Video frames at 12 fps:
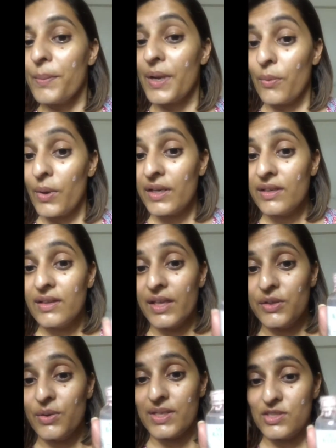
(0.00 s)
but I wanted to
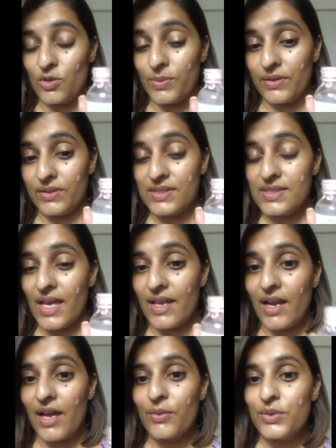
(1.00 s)
let you guys know about this
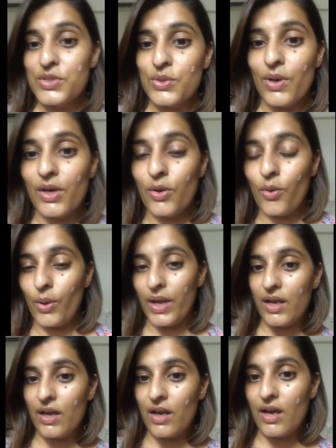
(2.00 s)
and I will do a
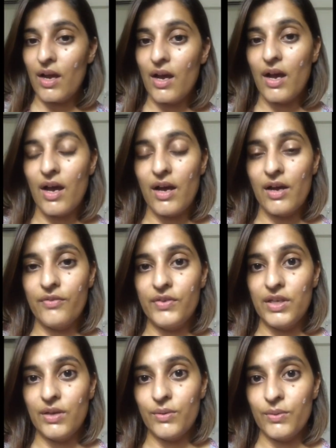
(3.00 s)
quick uh,
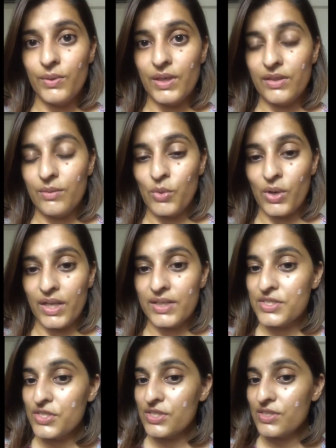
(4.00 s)
video in the morning
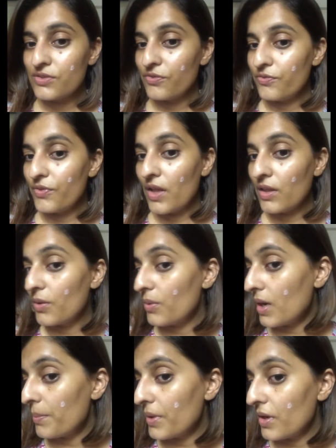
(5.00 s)
to just follow
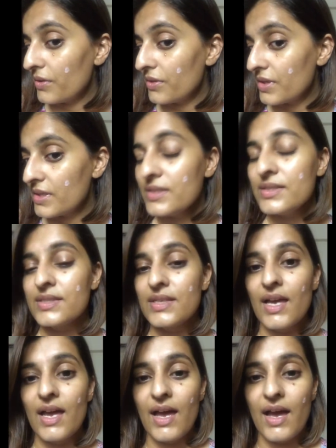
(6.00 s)
up on this
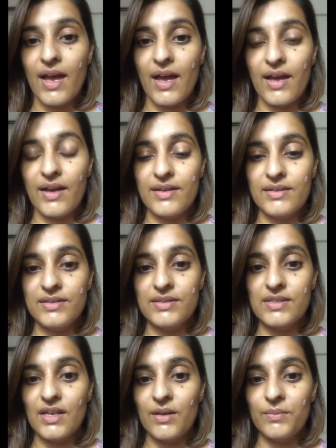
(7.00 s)

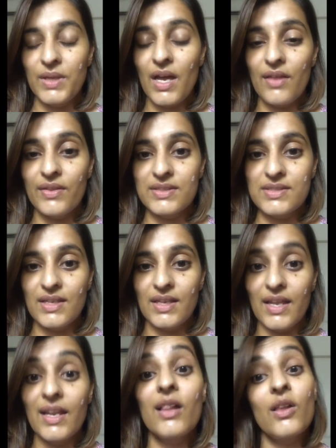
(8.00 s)
and um, yeah that's it
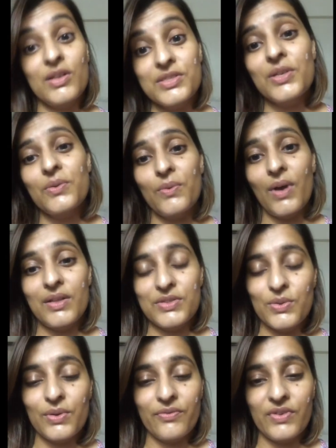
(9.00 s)
and I'll also I'll
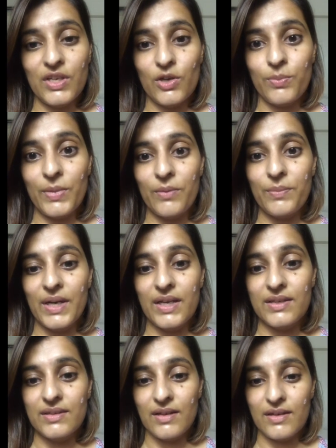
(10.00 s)
do a video about
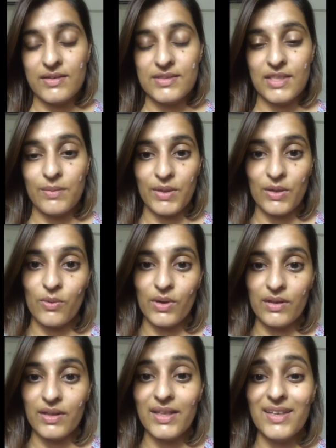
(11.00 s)
my uh, sleeping
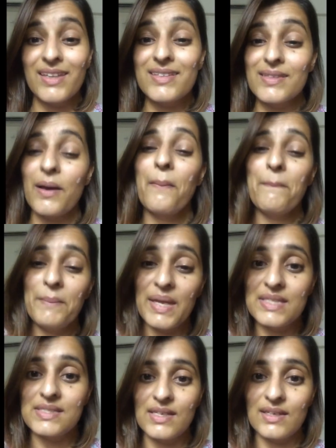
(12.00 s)
oil it is
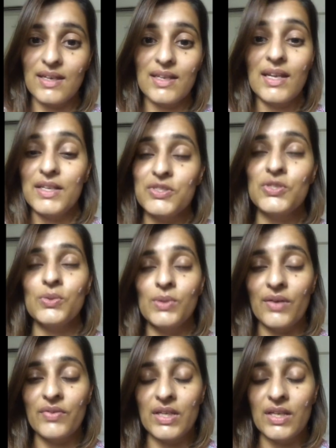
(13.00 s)
amazing and I do
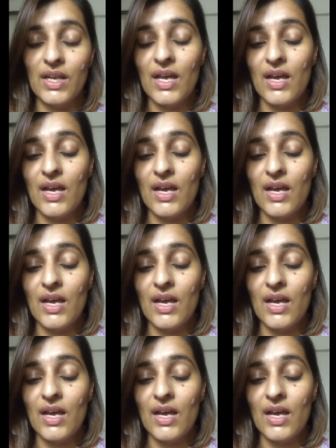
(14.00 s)
love it